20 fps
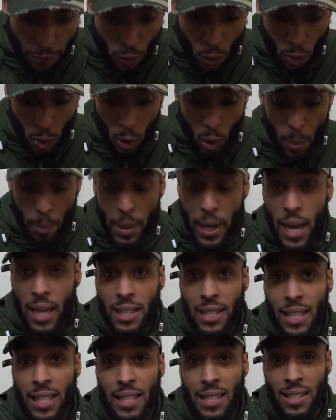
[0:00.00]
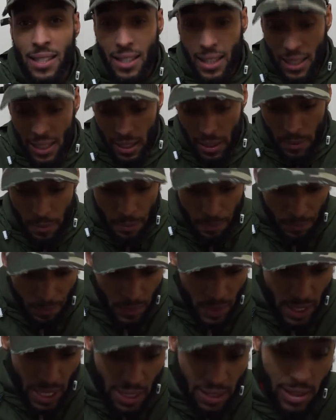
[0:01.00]
4-door B18C.
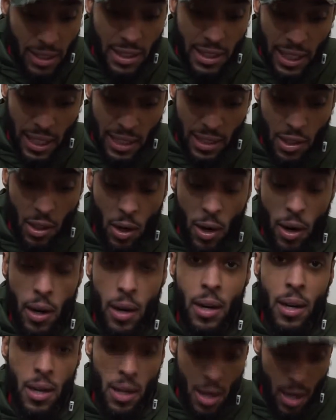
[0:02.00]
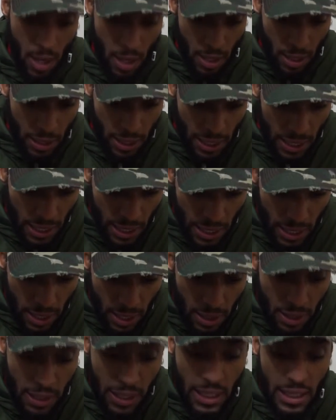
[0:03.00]
That's the GSR.
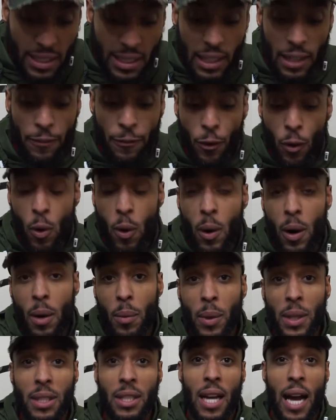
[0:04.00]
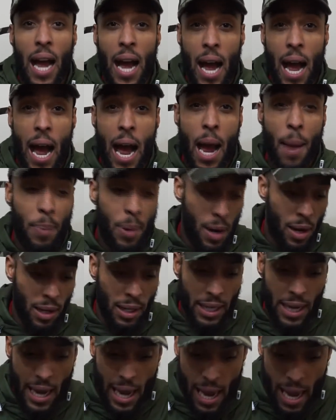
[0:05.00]
The DC4, which I
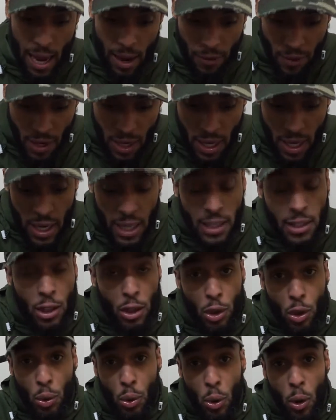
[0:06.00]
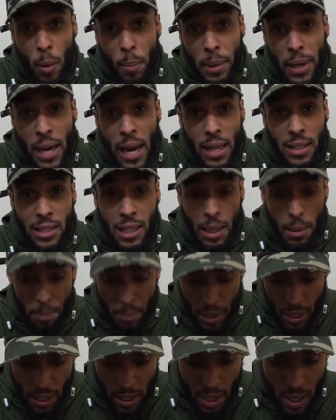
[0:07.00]
apparently have, is a 2-door
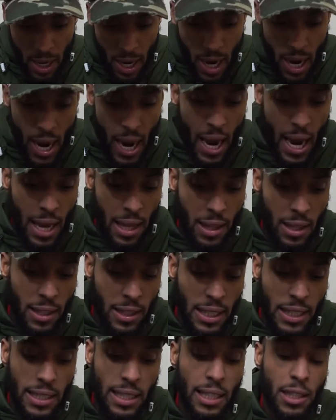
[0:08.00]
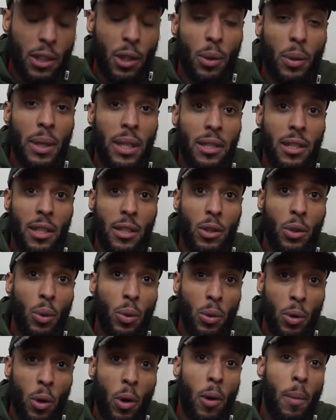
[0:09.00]
B18B, and the DC2 is a
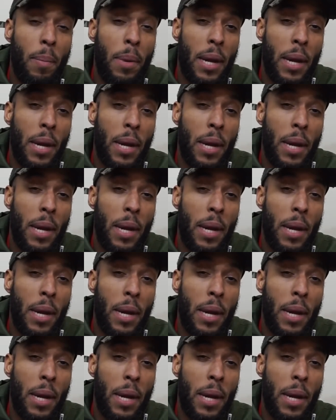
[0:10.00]
2-door